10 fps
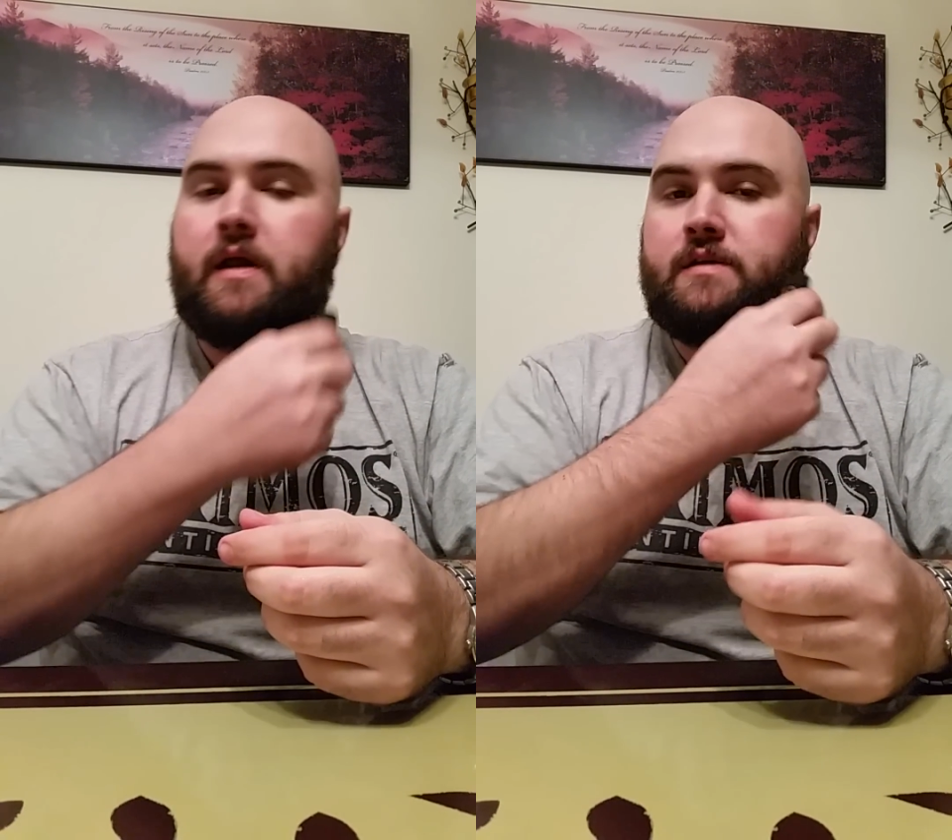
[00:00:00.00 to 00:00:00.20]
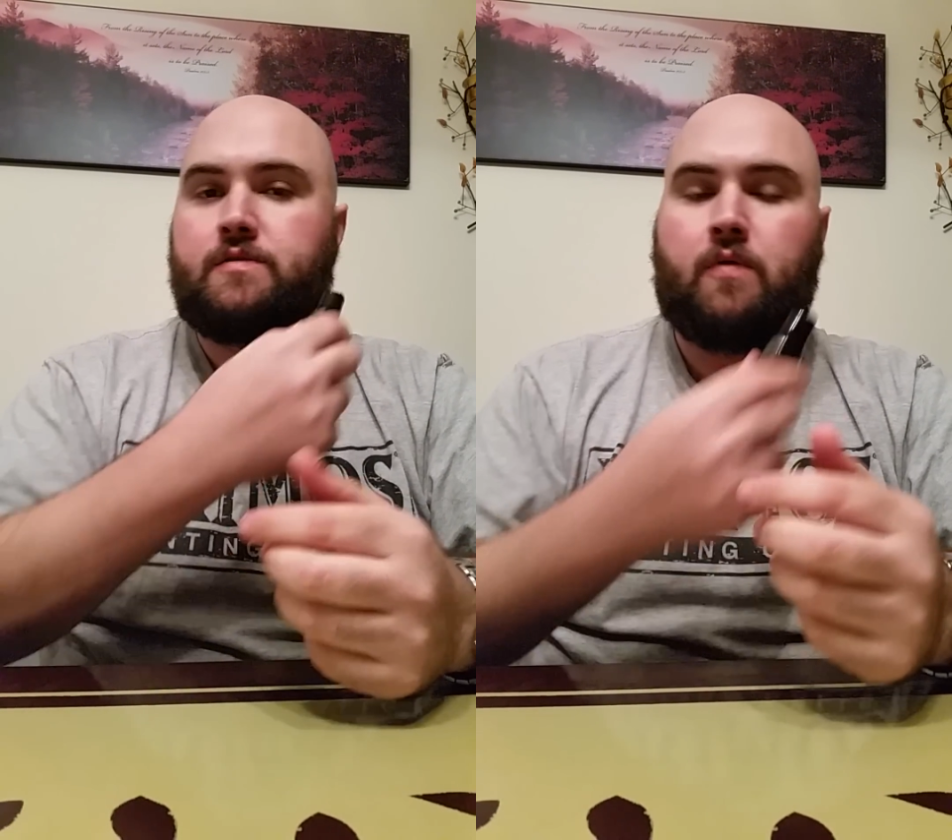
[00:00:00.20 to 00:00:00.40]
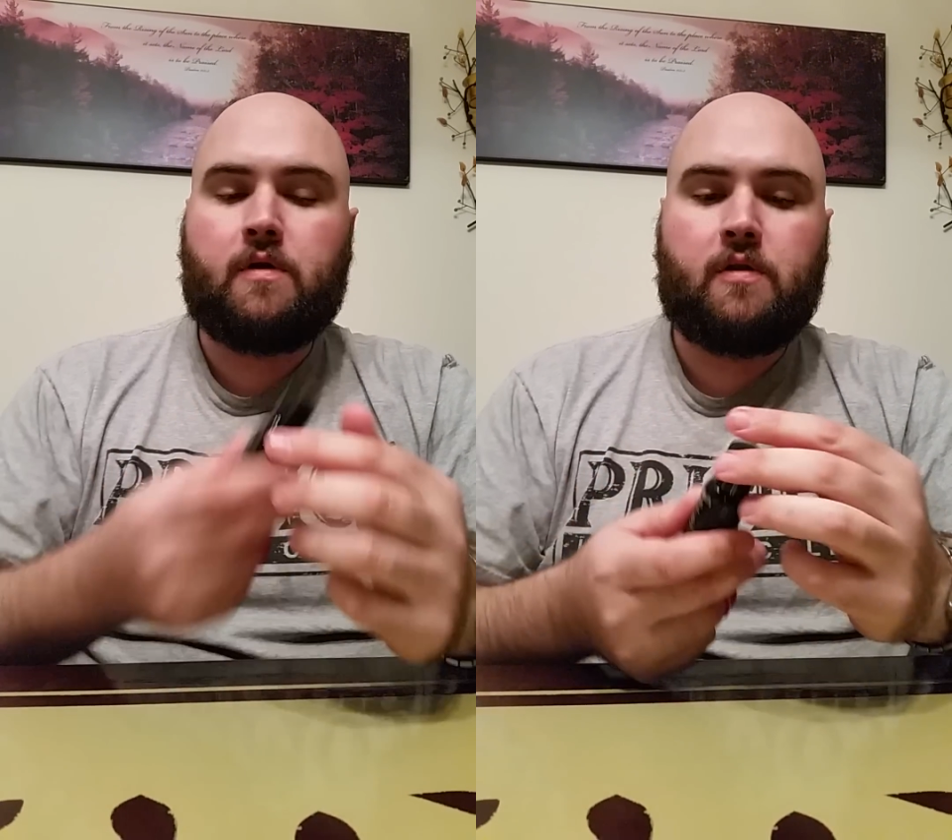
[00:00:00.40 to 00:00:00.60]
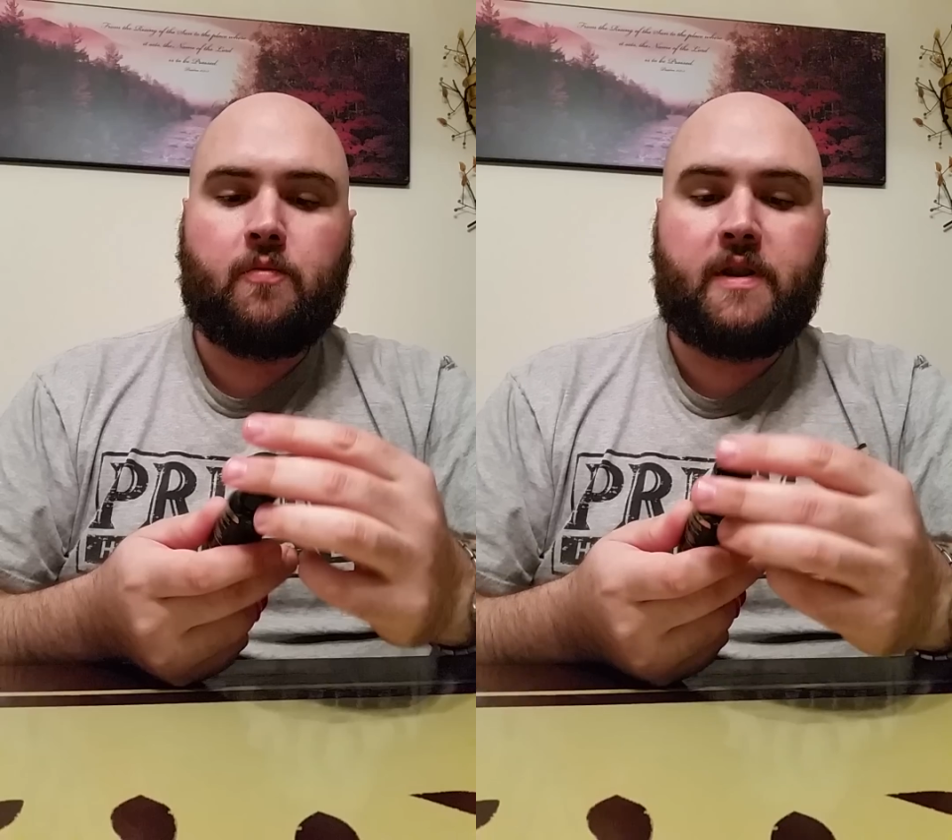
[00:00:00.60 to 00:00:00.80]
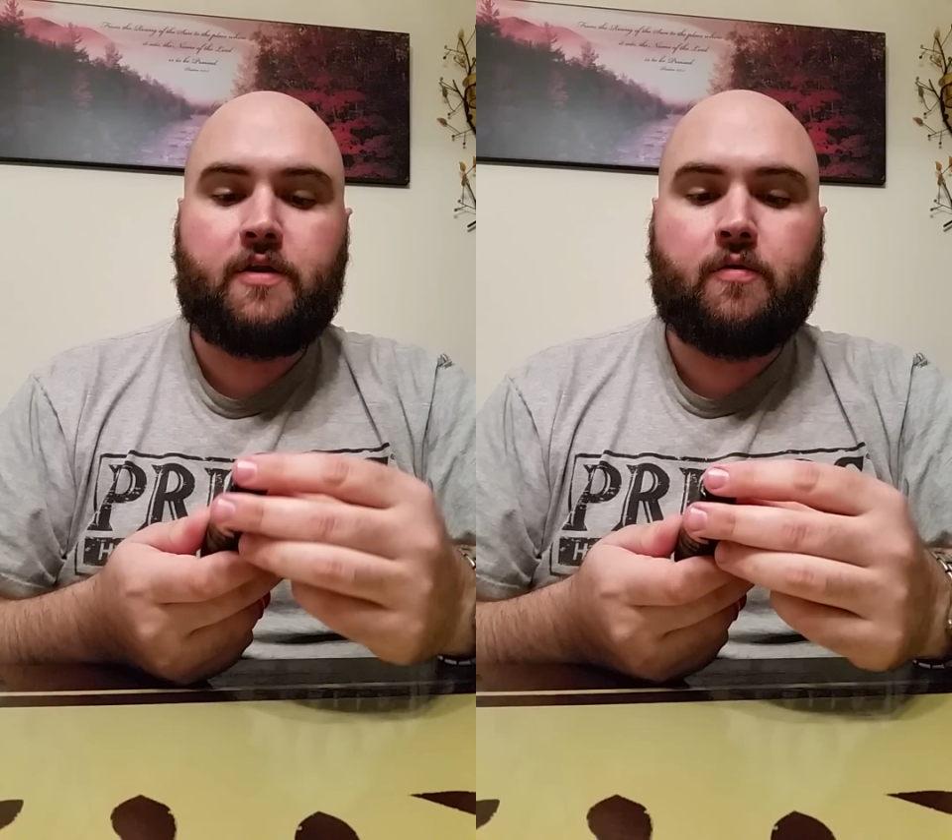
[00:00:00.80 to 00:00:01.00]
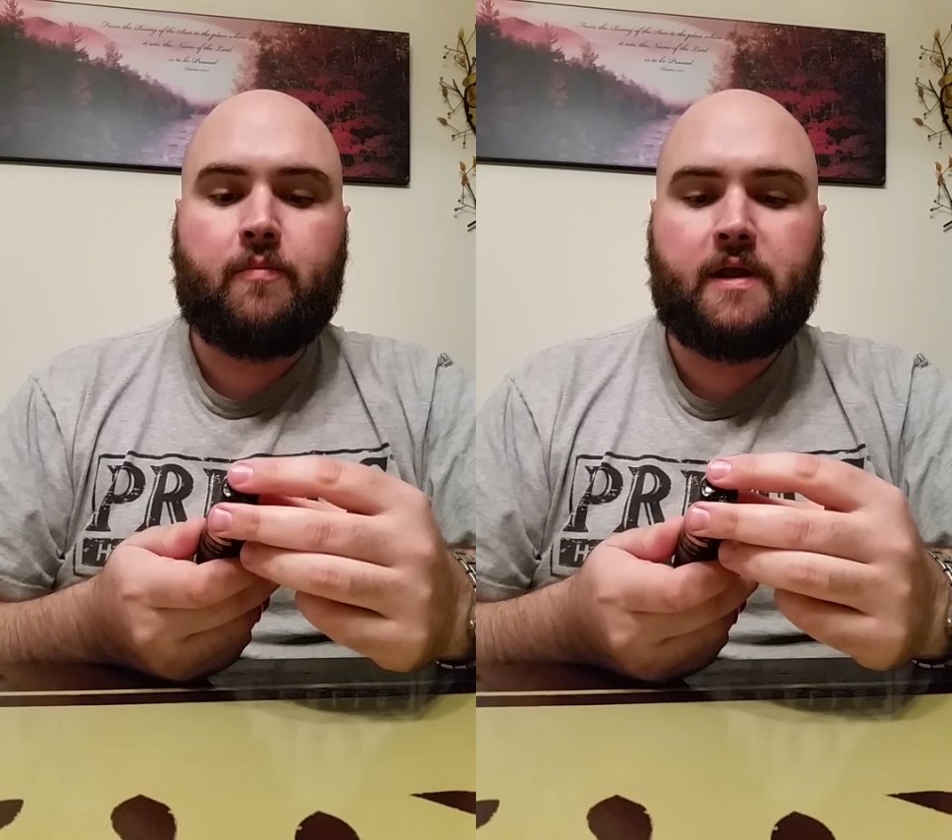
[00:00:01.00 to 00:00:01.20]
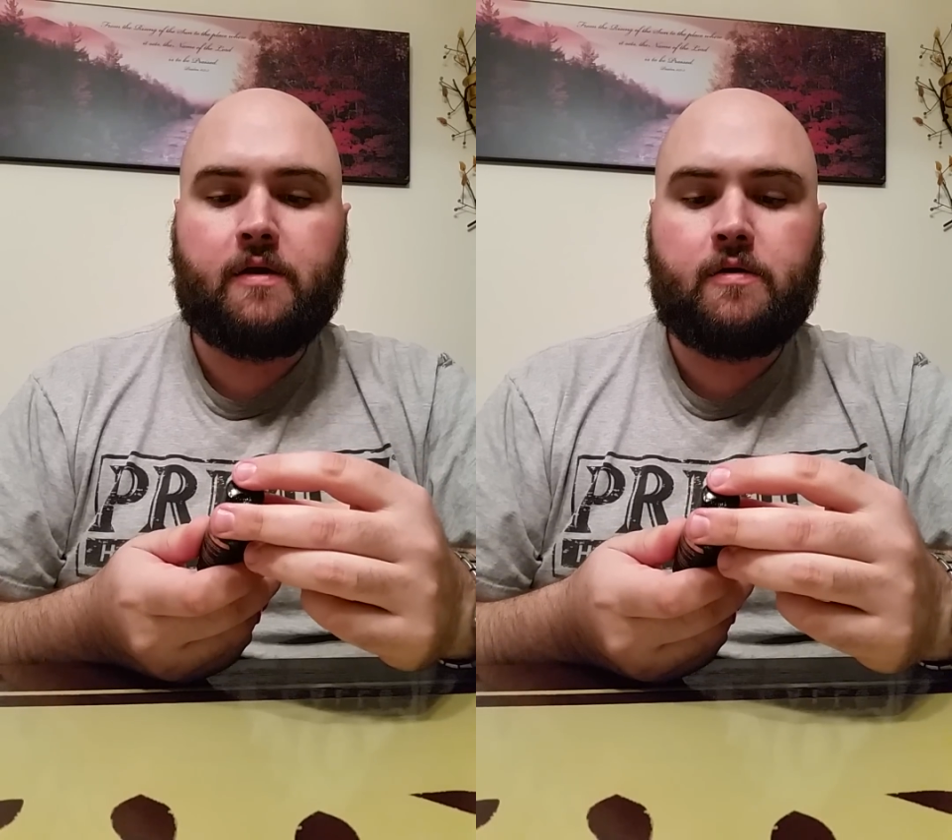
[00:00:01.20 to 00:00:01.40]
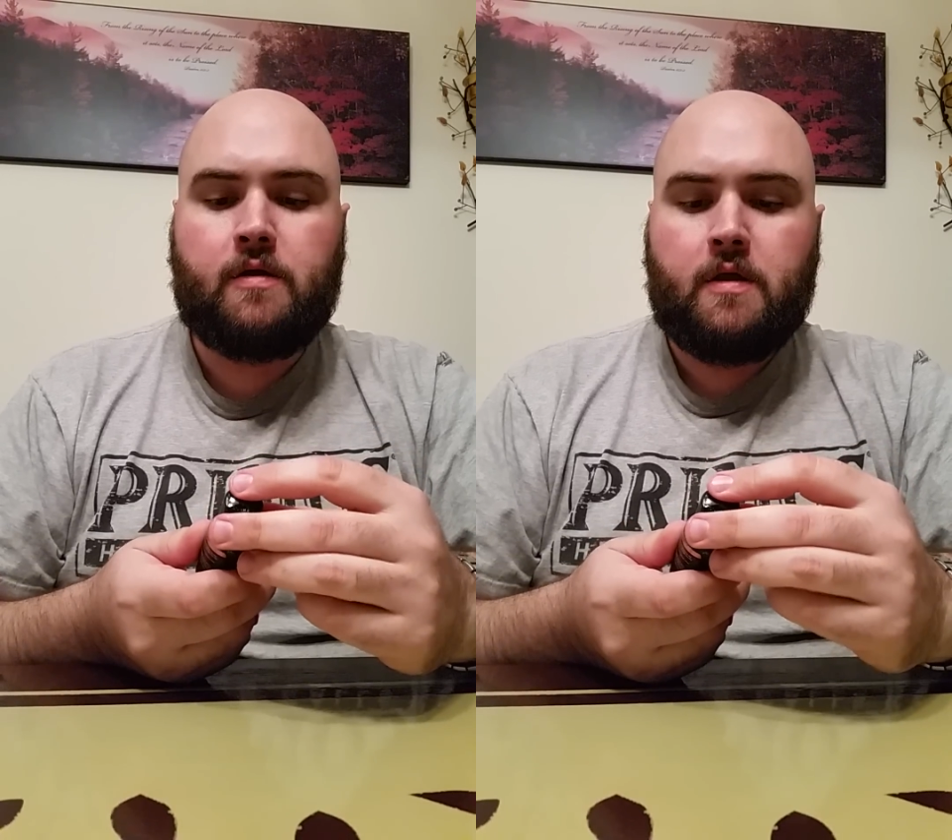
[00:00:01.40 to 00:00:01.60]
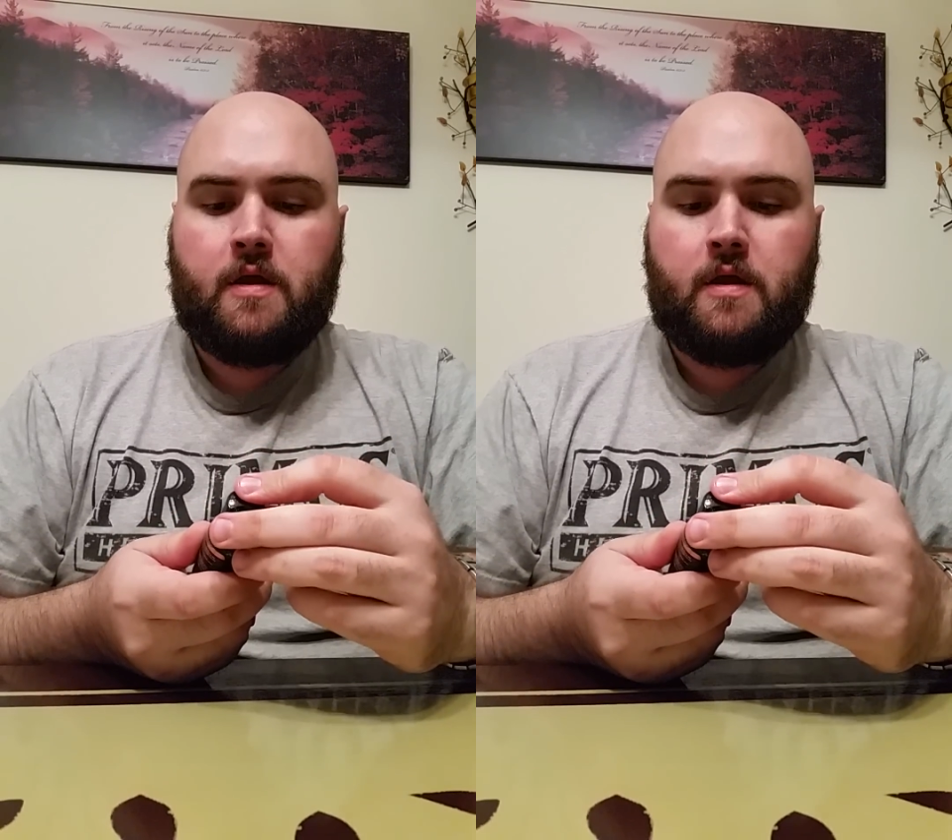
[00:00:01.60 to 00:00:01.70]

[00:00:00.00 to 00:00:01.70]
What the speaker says: and squirt a little bit in your beard,